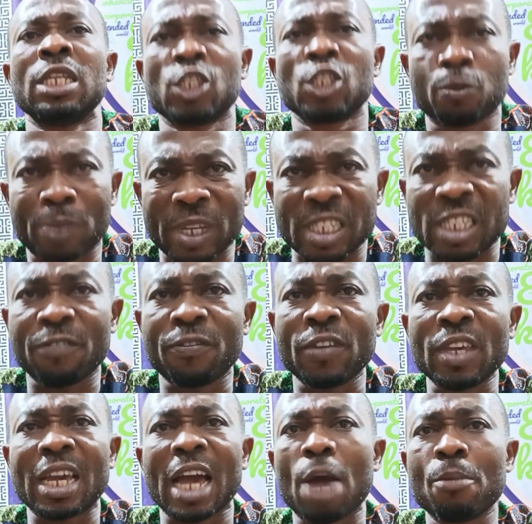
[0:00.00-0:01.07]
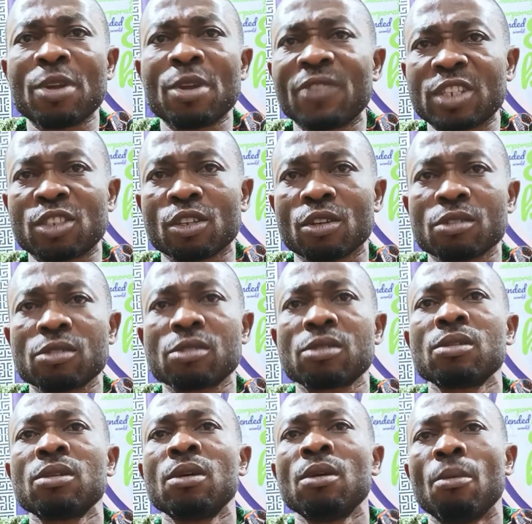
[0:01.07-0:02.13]
Specific
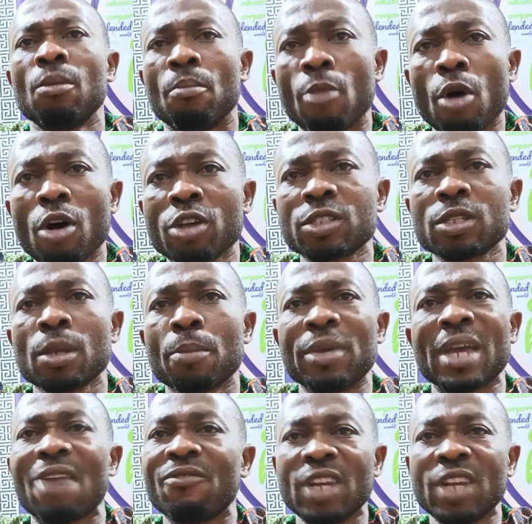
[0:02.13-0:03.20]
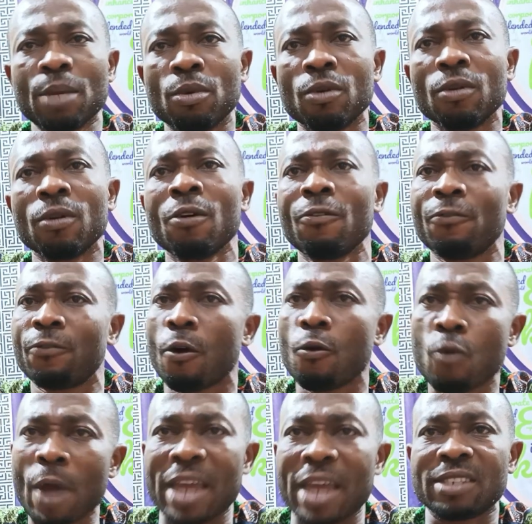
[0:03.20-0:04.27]
abbreviations must be available
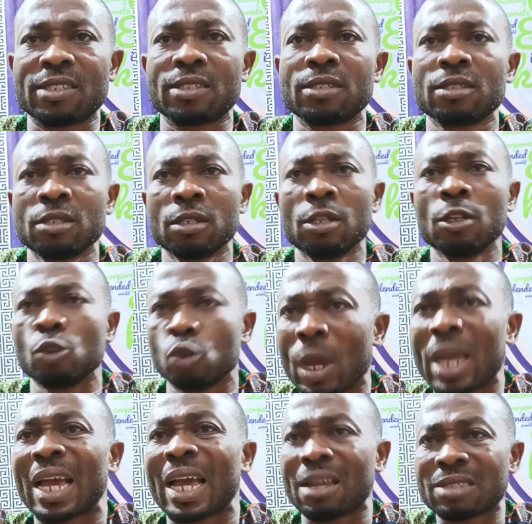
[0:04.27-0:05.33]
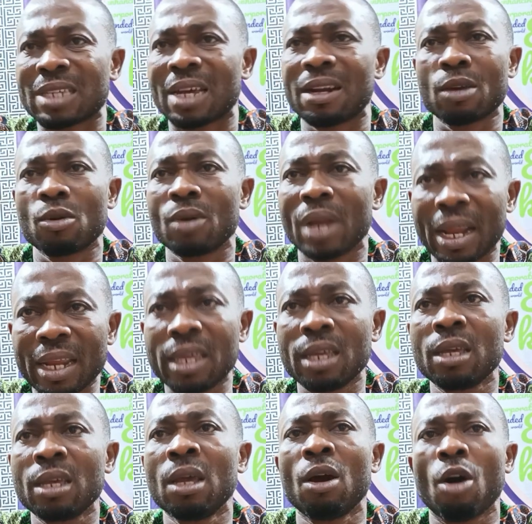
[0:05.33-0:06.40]
for words you encounter
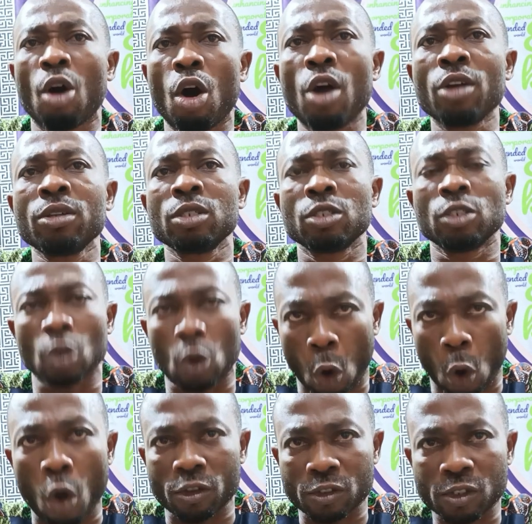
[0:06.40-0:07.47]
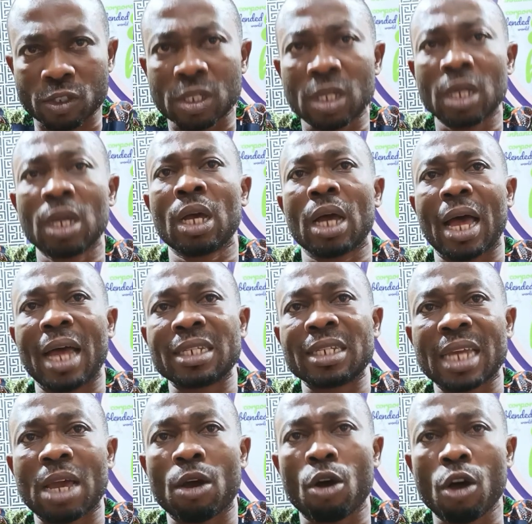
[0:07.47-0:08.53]
regularly on your course,
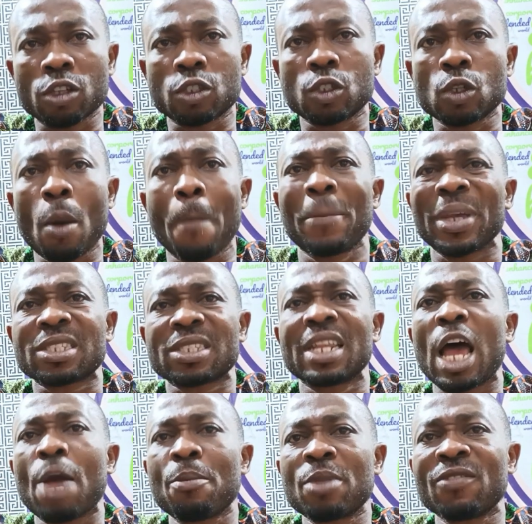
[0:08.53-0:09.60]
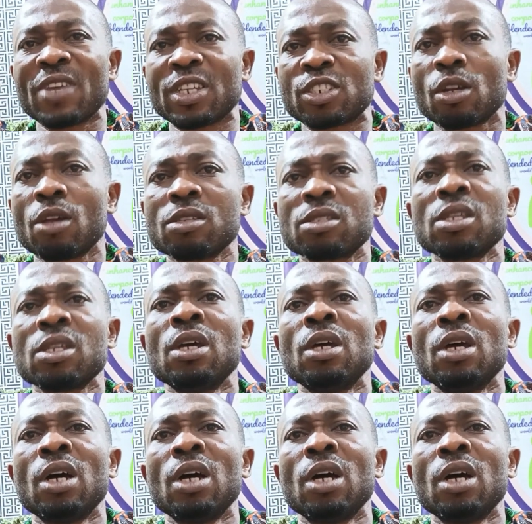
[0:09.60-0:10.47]
and also personal abbreviations,